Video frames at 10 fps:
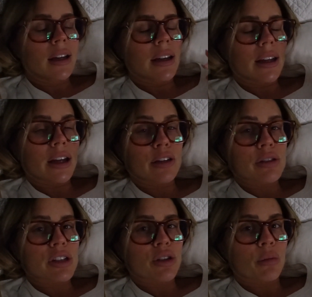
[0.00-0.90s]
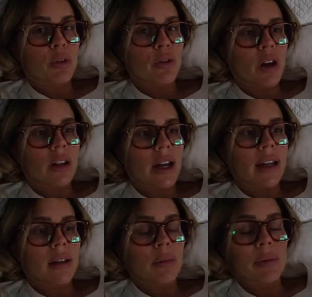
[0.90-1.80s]
and I usually don't move all night,
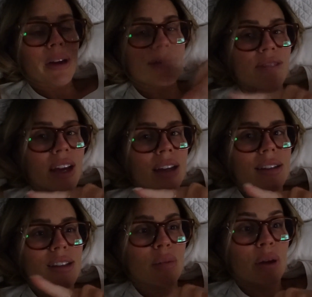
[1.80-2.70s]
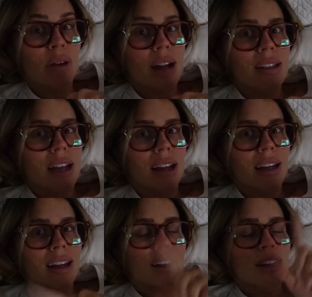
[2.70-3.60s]
but my fan's on my right side.
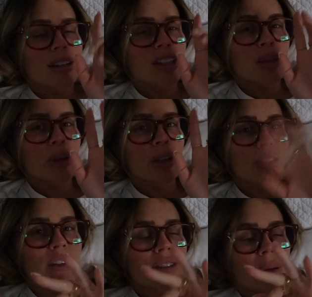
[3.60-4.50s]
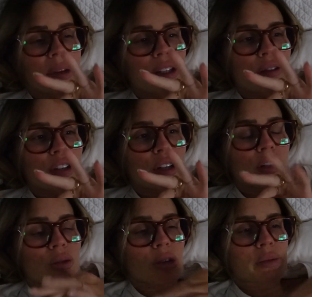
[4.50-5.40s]
So I usually find myself turning
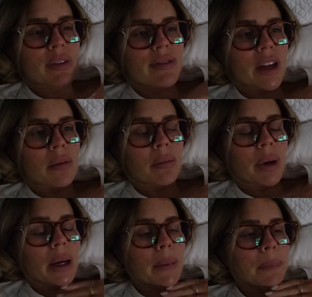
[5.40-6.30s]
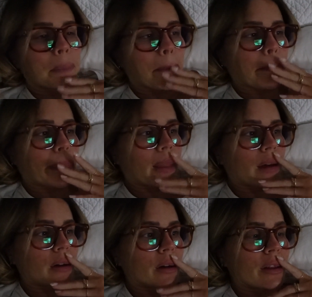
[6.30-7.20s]
towards my fan, but I
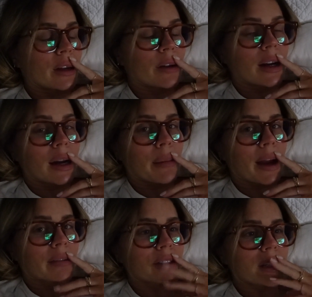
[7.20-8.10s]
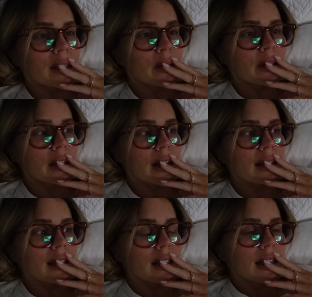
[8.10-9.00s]
don't know. I think Brian and I might have to like switch sides.